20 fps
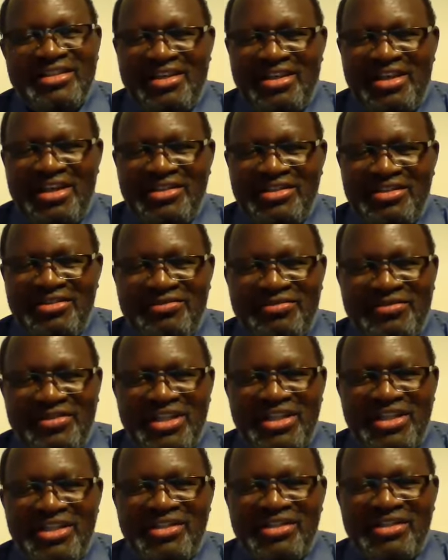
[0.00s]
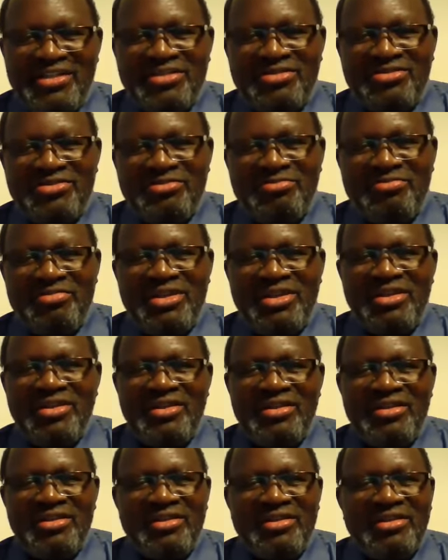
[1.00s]
The last phrase could
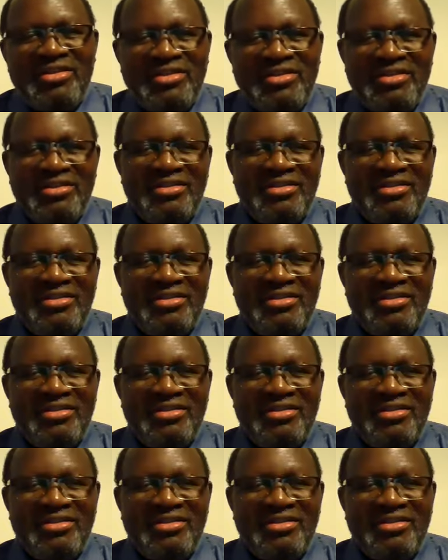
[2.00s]
be